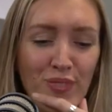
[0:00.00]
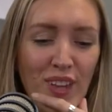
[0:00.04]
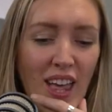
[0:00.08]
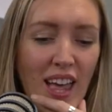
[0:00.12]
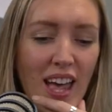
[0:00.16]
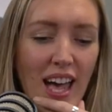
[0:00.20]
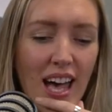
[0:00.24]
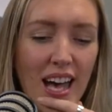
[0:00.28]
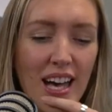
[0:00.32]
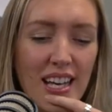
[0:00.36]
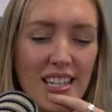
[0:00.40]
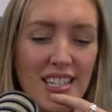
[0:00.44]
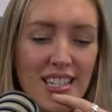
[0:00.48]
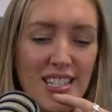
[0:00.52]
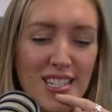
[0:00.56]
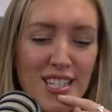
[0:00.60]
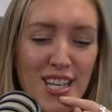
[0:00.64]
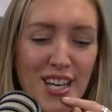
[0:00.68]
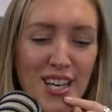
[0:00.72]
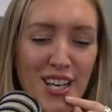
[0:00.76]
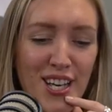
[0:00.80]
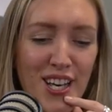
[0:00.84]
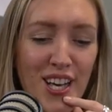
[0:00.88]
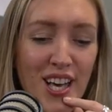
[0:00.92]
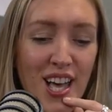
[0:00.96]
And,
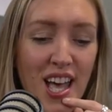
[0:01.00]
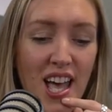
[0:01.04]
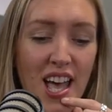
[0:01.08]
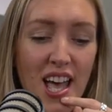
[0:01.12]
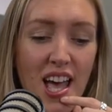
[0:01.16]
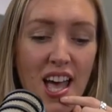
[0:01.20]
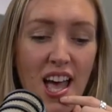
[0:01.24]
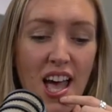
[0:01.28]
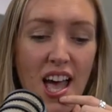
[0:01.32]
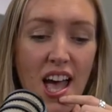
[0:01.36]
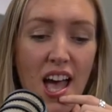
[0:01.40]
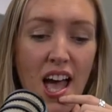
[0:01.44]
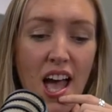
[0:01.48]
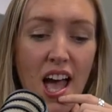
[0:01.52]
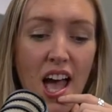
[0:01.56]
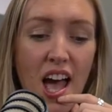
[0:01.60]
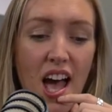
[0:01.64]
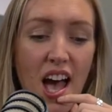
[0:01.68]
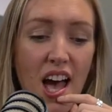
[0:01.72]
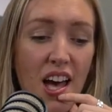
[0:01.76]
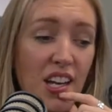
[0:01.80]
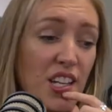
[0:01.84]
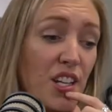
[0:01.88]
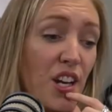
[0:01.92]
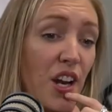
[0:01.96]
uh,
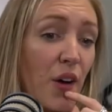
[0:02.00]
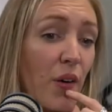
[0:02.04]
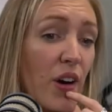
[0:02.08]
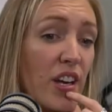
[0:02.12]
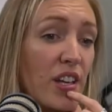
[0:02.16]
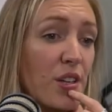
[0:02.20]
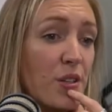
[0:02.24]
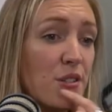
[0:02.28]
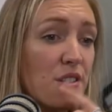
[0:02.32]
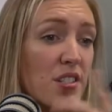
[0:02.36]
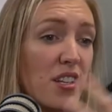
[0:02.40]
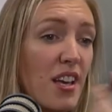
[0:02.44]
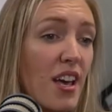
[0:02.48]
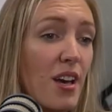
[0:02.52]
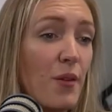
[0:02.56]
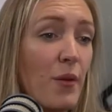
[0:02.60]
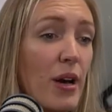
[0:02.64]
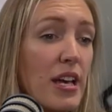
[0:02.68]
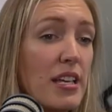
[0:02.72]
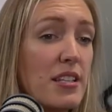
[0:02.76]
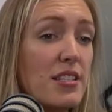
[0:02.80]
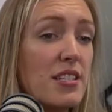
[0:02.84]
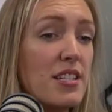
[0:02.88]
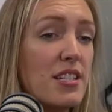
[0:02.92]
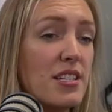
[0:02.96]
and you know, I used to get
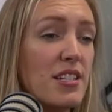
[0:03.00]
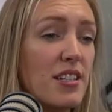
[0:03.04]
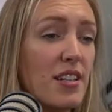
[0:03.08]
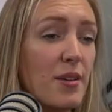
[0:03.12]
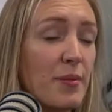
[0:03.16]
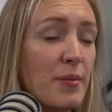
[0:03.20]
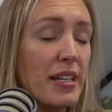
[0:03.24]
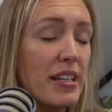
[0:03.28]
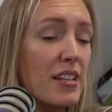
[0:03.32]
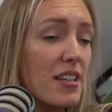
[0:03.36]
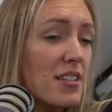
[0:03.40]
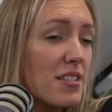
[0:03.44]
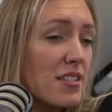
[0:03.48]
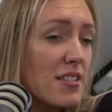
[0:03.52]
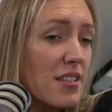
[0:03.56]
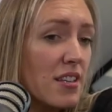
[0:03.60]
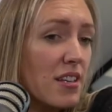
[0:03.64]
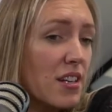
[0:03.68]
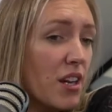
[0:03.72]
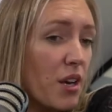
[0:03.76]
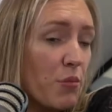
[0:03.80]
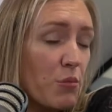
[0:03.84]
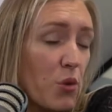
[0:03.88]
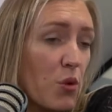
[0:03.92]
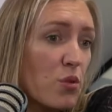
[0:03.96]
wasted. And I it's, you know,
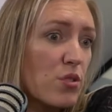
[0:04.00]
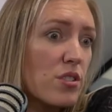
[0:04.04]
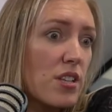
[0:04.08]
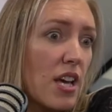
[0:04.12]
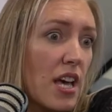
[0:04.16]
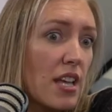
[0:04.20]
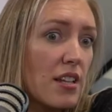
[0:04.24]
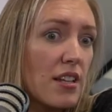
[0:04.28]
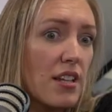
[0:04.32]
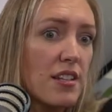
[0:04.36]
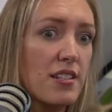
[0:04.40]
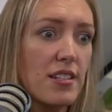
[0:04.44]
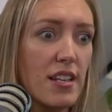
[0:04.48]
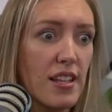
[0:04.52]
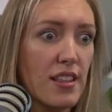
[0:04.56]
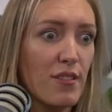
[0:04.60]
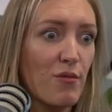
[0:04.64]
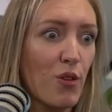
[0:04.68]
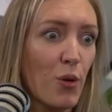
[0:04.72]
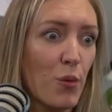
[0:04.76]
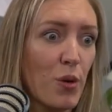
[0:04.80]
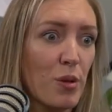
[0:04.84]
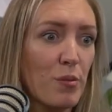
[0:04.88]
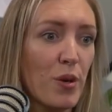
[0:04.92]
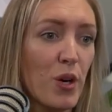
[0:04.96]
I'm not saying that there's anything wrong
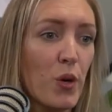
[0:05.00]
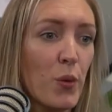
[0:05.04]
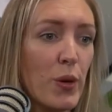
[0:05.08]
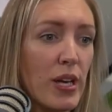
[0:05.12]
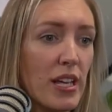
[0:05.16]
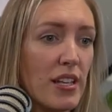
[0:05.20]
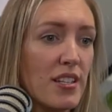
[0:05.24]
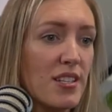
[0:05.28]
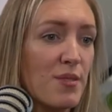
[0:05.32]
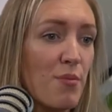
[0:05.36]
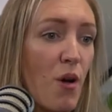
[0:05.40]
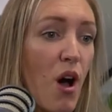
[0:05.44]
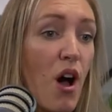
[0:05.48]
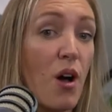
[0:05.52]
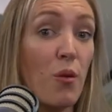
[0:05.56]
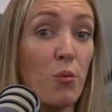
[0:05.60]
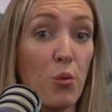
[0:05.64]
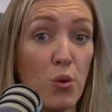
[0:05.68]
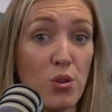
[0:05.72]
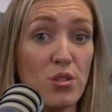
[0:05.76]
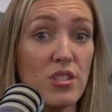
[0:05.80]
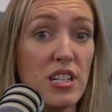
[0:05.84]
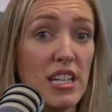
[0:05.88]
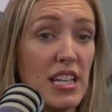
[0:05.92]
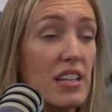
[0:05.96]
with McQueen's, but I
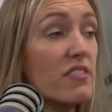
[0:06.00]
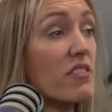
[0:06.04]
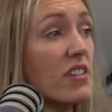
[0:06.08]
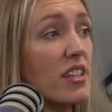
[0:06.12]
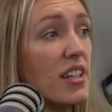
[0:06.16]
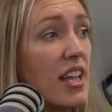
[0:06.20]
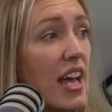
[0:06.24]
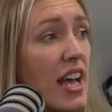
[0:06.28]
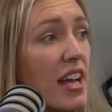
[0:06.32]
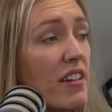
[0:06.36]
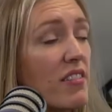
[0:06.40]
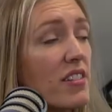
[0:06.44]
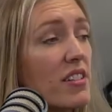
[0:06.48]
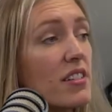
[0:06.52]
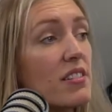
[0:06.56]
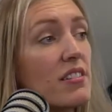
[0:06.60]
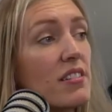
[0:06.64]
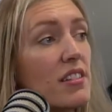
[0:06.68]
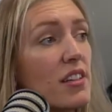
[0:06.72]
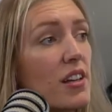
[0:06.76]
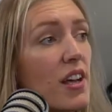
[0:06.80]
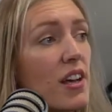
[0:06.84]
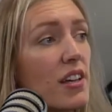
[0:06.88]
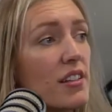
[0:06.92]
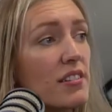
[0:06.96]
was leaving there and, you
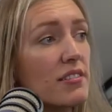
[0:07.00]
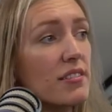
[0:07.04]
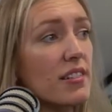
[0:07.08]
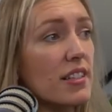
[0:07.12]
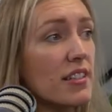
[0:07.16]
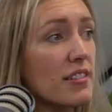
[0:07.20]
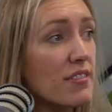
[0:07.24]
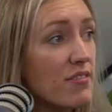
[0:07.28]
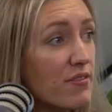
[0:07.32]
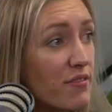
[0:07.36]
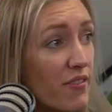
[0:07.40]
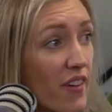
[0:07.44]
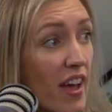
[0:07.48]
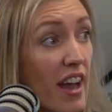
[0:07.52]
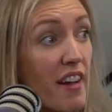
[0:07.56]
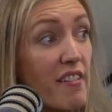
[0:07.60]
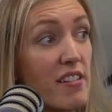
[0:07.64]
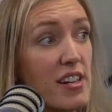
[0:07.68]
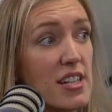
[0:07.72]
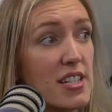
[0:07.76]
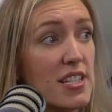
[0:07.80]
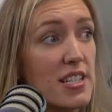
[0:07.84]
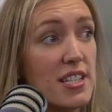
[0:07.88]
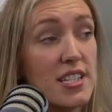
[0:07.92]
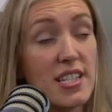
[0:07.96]
know, in
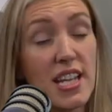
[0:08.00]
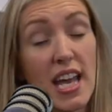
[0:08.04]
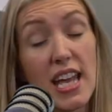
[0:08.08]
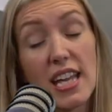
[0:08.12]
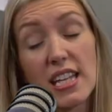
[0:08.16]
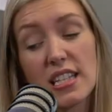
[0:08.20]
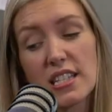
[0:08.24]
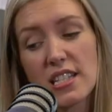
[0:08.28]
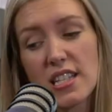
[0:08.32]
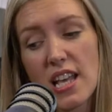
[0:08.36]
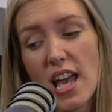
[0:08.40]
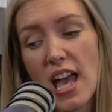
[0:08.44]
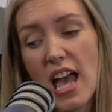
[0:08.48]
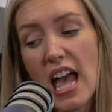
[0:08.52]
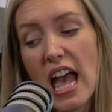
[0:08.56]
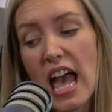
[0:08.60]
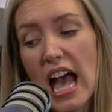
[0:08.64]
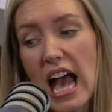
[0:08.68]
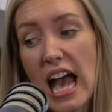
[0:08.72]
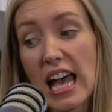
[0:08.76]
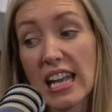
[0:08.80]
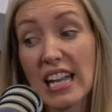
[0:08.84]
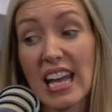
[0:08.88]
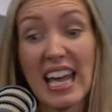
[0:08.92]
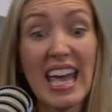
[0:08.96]
various states.
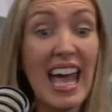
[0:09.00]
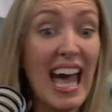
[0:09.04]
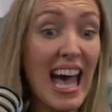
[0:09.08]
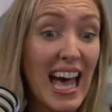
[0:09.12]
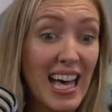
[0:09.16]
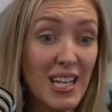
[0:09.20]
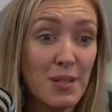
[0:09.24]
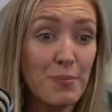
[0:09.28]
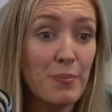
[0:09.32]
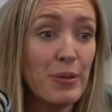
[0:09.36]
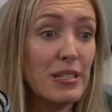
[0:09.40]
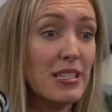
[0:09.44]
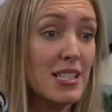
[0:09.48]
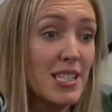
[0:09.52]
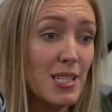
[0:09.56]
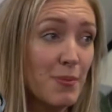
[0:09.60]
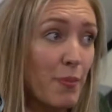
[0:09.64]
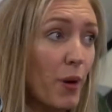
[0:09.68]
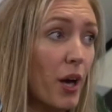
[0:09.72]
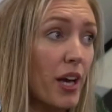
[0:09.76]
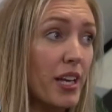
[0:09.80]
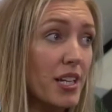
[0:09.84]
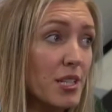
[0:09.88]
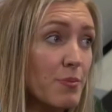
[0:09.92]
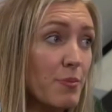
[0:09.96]
And I had been
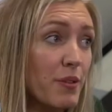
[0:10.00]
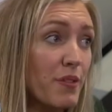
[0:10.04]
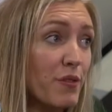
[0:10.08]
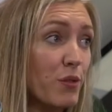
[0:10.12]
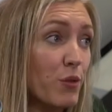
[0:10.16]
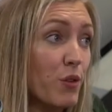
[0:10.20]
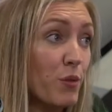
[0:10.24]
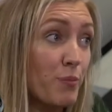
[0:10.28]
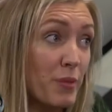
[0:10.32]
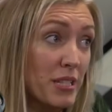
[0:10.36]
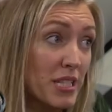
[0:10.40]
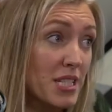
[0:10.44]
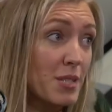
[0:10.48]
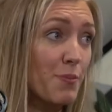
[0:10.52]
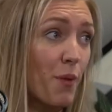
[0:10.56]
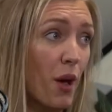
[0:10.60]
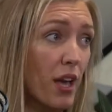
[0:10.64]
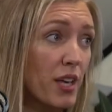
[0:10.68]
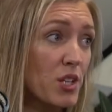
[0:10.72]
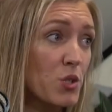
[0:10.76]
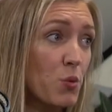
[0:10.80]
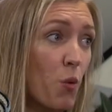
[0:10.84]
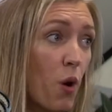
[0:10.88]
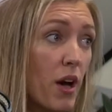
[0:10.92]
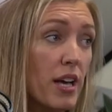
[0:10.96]
spiked before, I've been spiked
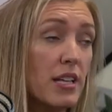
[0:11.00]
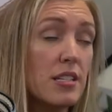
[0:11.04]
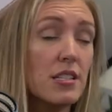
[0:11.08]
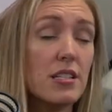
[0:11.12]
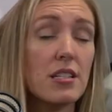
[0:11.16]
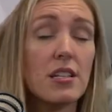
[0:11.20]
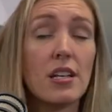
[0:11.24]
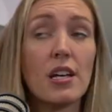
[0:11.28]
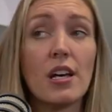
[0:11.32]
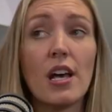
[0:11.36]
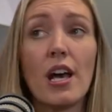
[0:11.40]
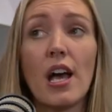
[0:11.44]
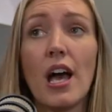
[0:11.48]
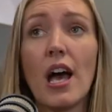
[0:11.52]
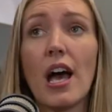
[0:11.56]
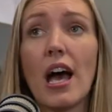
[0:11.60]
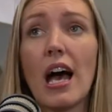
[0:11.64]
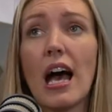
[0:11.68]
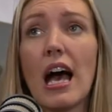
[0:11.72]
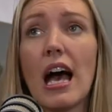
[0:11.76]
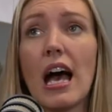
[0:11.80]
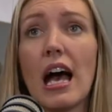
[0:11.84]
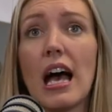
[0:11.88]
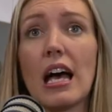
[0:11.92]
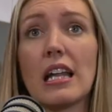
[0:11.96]
twice. Mm.
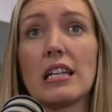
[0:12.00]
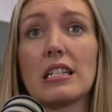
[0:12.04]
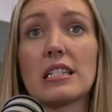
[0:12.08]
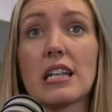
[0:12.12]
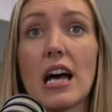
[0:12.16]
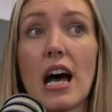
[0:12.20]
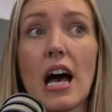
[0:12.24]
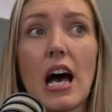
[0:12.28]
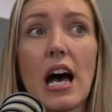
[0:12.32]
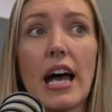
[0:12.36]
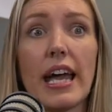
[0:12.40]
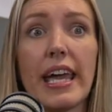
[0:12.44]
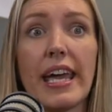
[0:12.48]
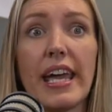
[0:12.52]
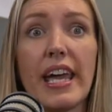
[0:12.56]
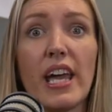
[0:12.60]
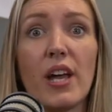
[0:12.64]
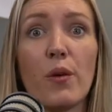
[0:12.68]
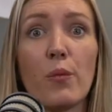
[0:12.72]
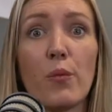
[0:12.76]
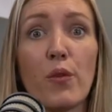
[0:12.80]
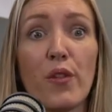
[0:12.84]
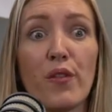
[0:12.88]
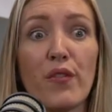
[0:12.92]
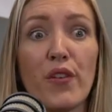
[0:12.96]
And I,
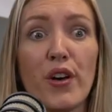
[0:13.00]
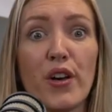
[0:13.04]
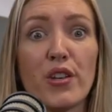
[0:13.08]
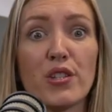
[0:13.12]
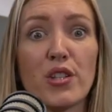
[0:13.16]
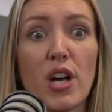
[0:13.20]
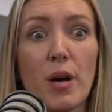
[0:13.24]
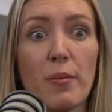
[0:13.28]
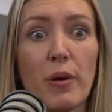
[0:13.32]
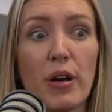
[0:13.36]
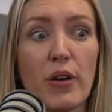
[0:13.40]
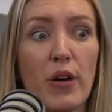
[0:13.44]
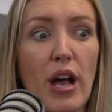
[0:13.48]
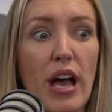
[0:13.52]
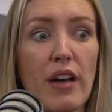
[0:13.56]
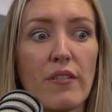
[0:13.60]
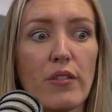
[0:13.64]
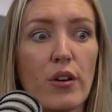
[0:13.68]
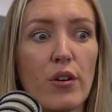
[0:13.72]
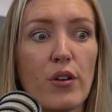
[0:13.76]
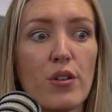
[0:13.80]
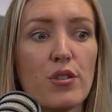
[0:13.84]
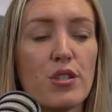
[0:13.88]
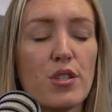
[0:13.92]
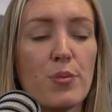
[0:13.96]
the first time I ever
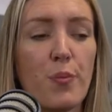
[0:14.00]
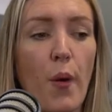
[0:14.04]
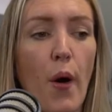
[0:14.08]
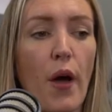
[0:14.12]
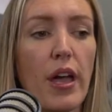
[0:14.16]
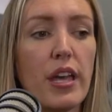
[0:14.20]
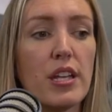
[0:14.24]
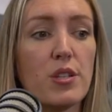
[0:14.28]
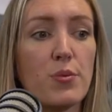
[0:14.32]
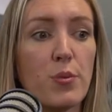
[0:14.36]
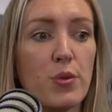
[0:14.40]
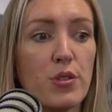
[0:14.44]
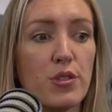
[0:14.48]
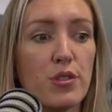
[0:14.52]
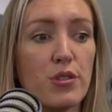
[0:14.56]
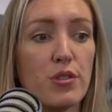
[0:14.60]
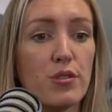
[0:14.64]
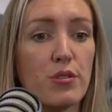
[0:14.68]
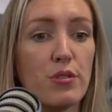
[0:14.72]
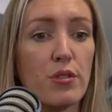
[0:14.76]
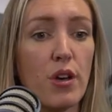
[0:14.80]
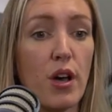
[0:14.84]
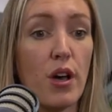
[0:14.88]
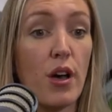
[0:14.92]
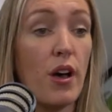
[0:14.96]
got spiked was
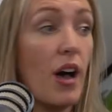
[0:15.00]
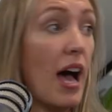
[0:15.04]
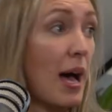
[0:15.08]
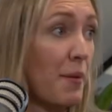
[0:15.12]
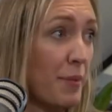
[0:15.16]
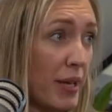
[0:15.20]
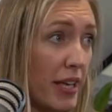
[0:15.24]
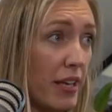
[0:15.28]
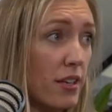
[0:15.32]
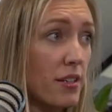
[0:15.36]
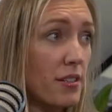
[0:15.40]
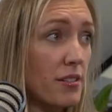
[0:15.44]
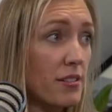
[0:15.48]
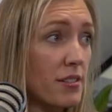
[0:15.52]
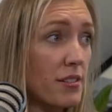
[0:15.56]
at Amica.